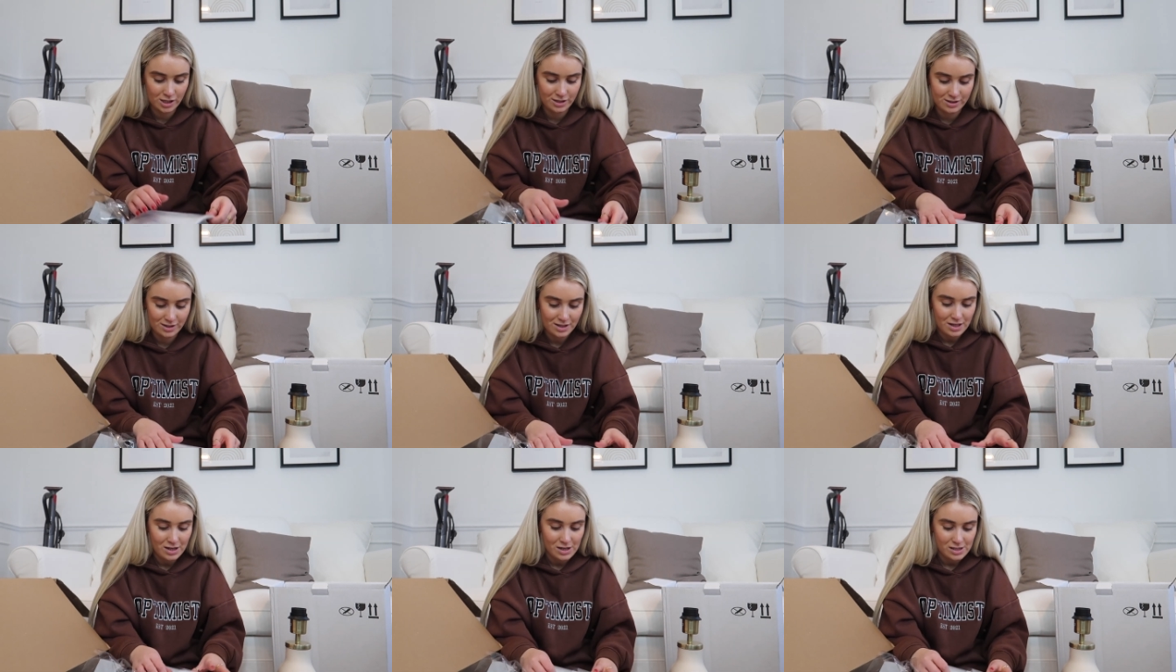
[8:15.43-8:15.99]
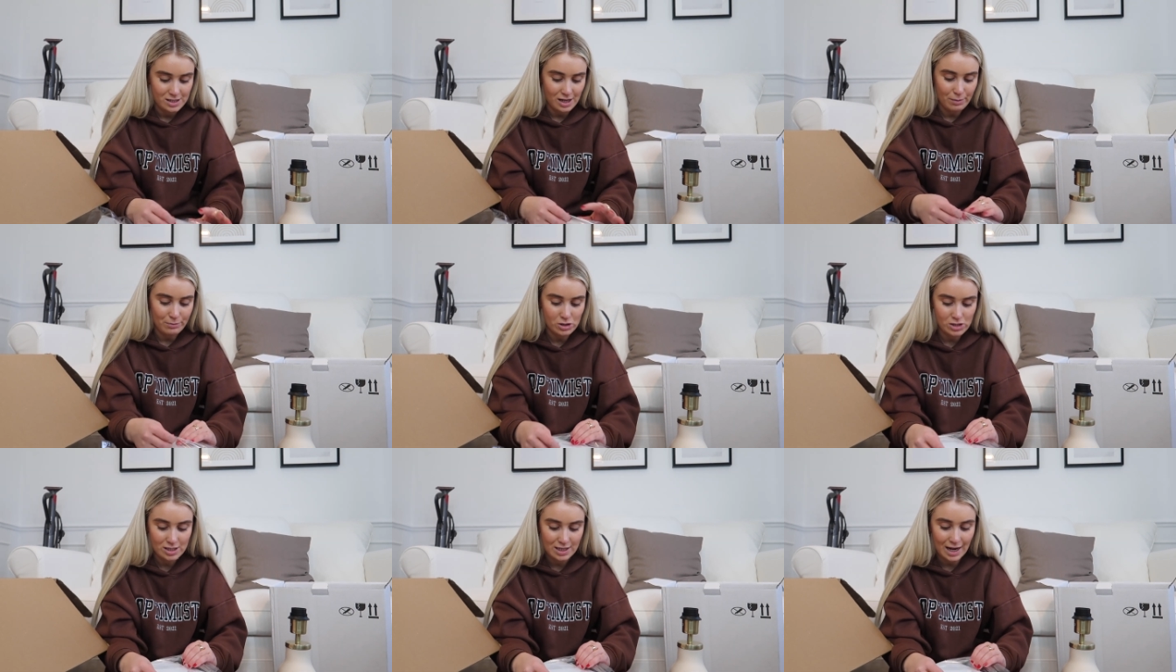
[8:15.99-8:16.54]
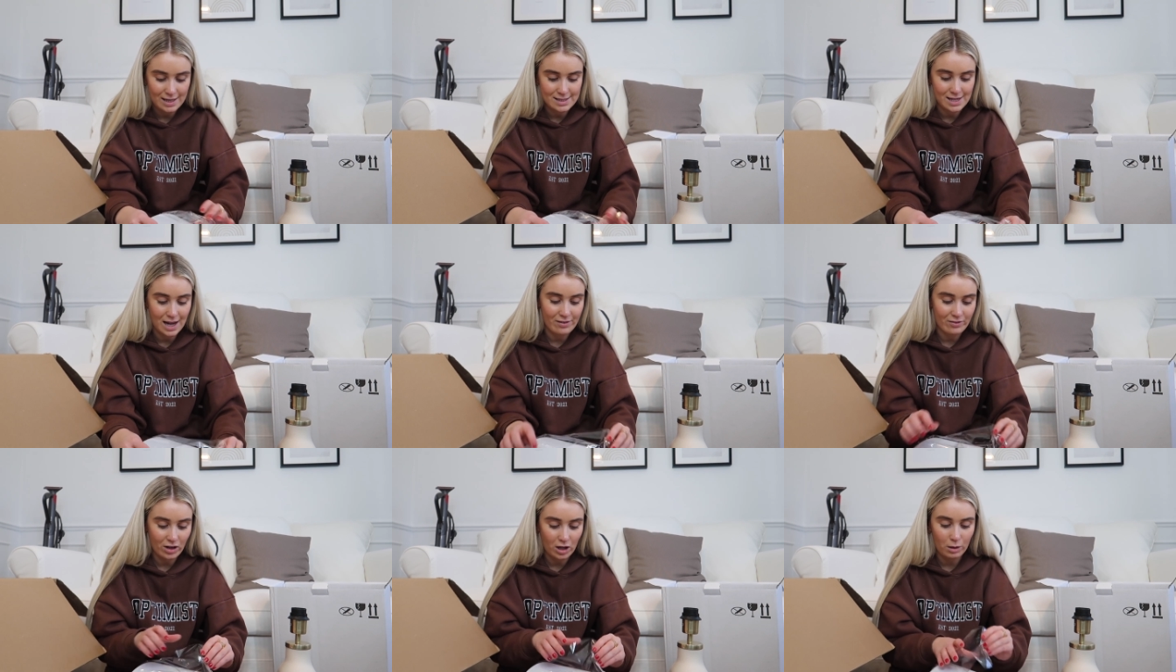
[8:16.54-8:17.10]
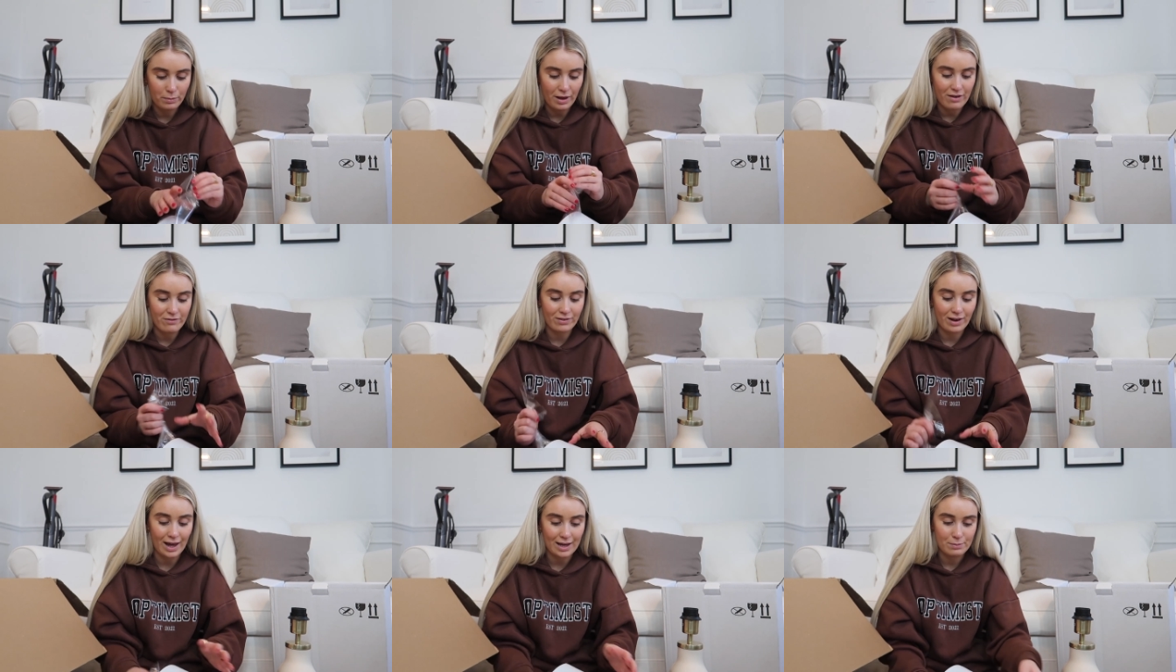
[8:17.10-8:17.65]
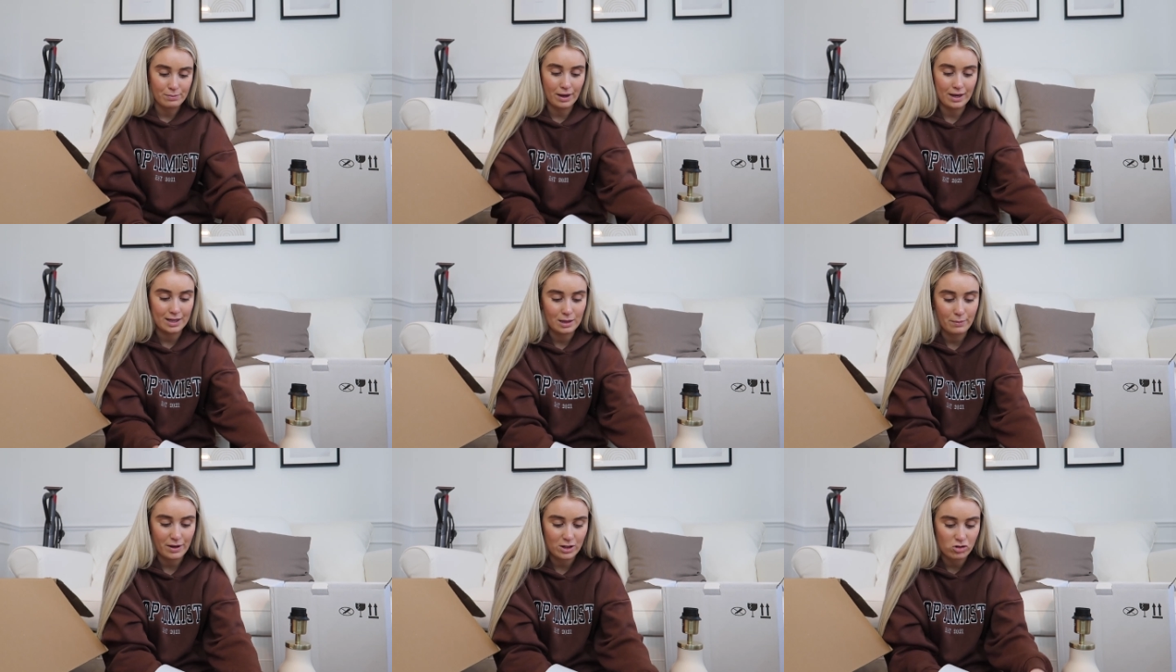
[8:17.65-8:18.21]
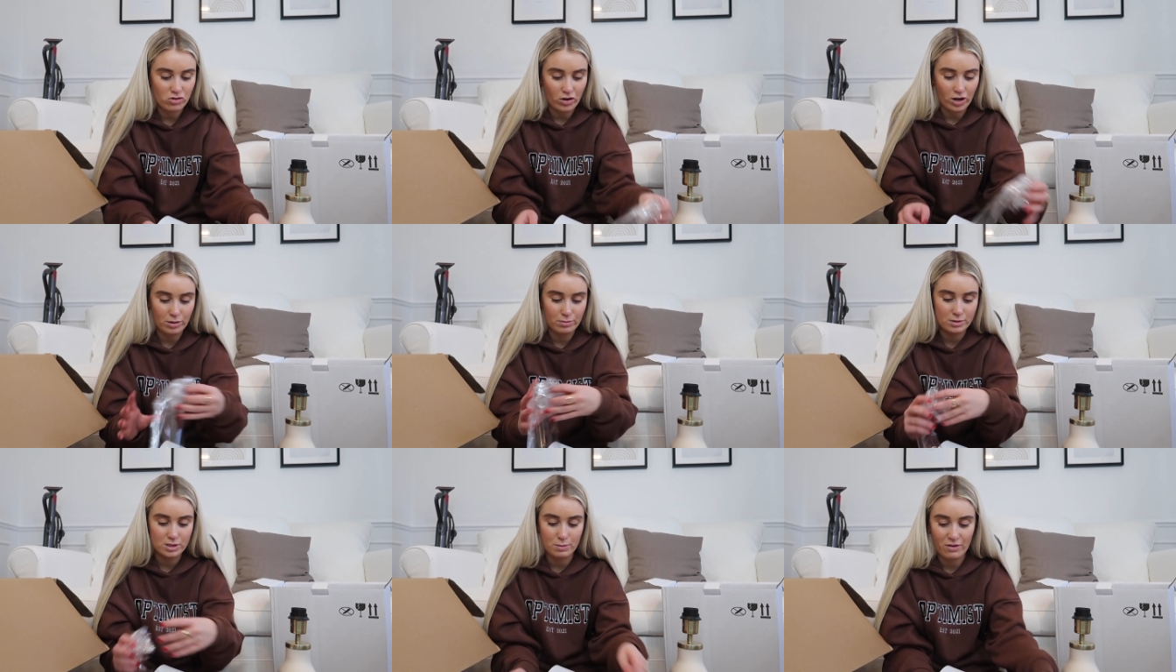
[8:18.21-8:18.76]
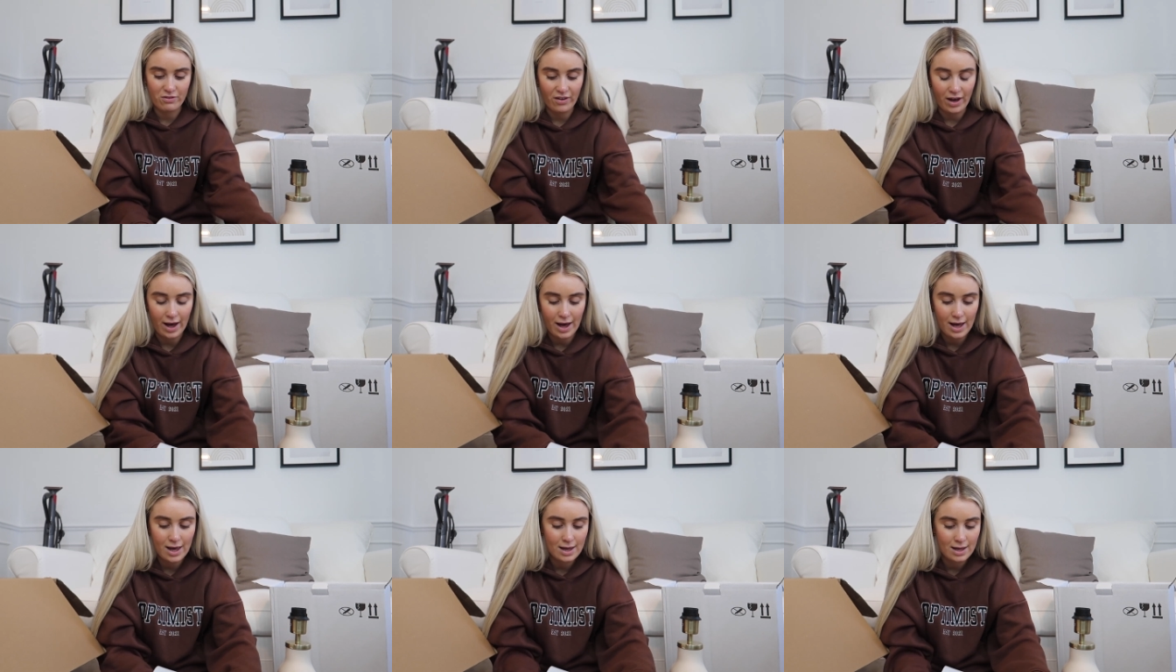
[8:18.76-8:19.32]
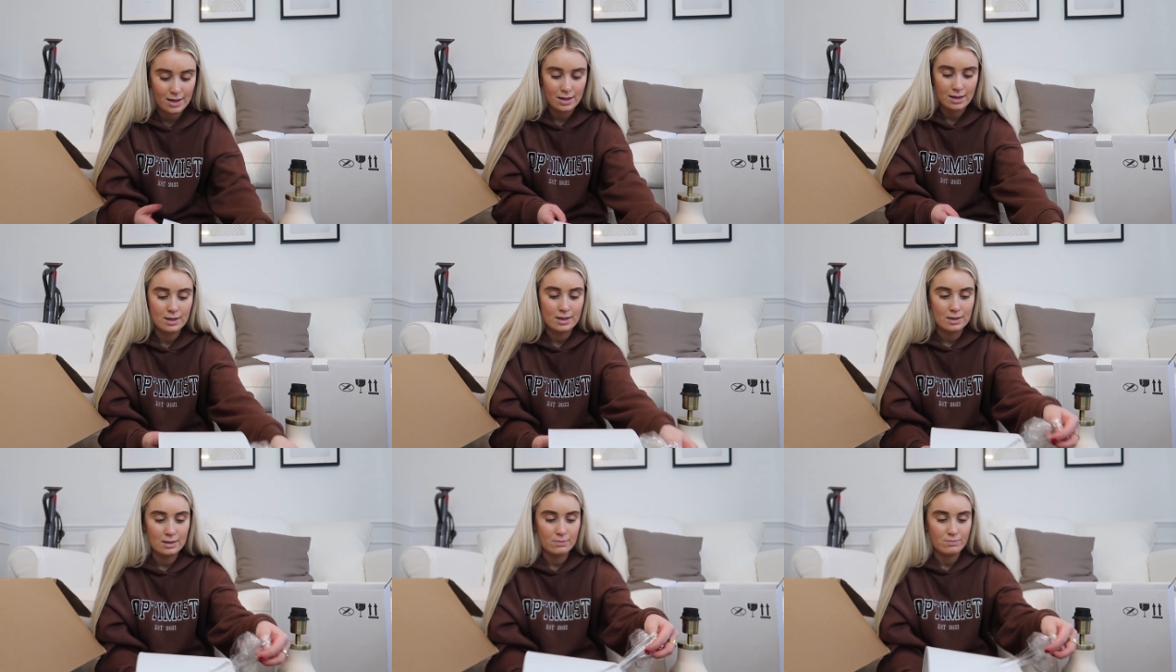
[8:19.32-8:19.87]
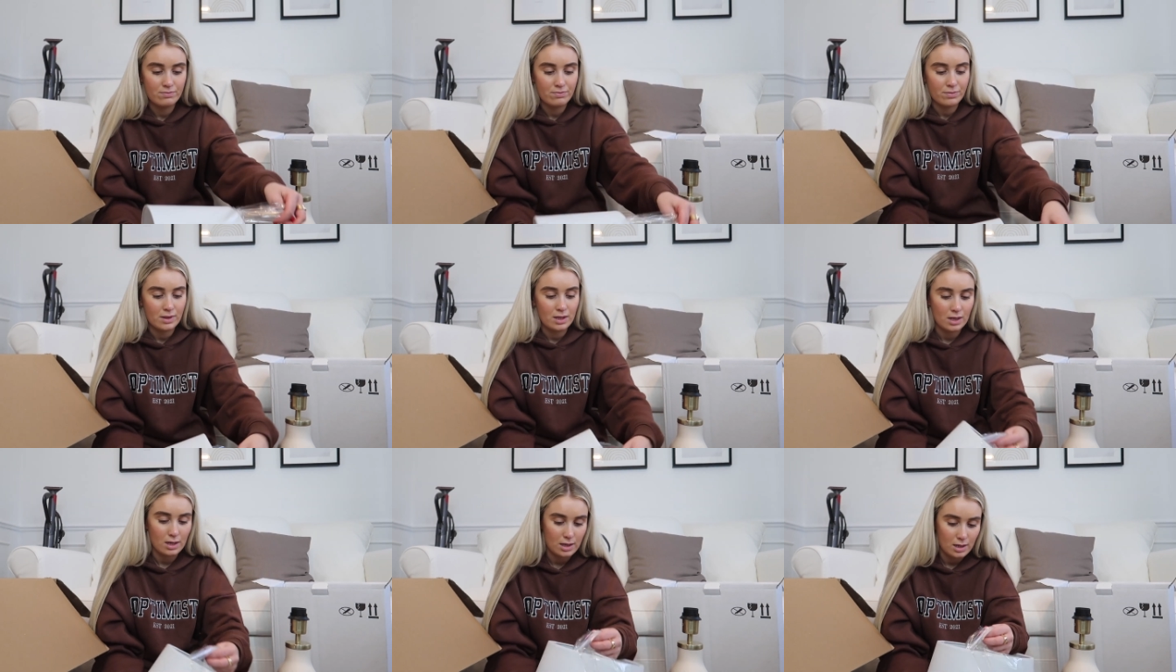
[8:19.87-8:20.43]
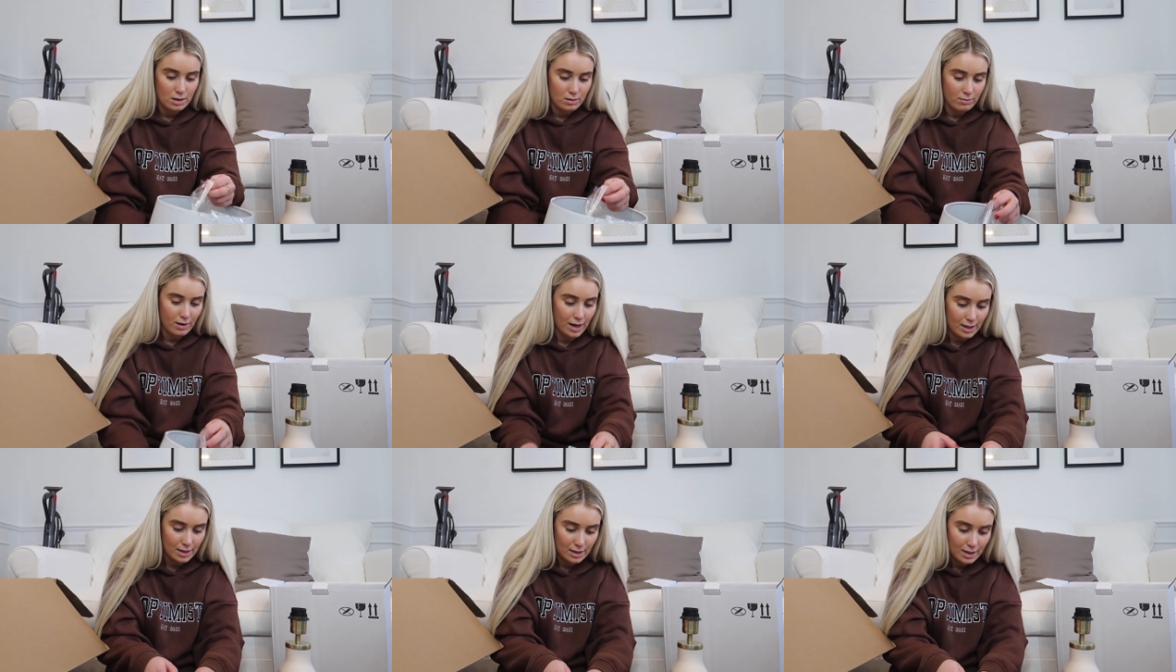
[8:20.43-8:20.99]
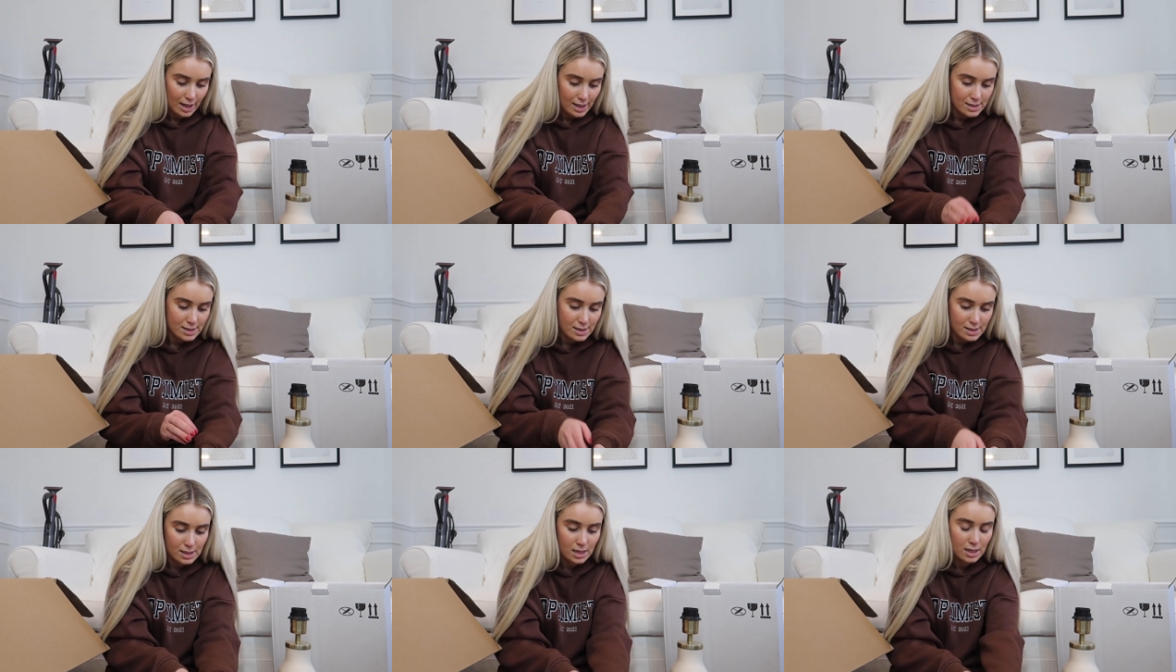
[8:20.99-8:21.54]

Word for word: So I'm just glad to have a little bit of light back in the bedroom, to be fair. Right, let's